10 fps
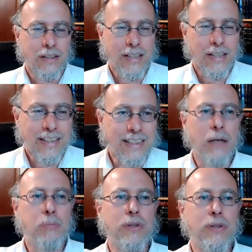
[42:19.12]
that's
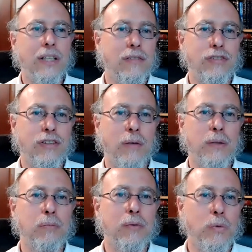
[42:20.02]
separated from
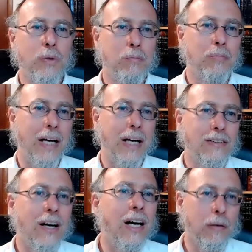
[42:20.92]
us by
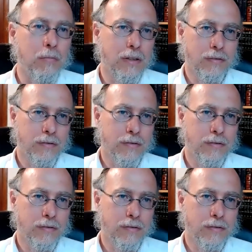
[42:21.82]
time.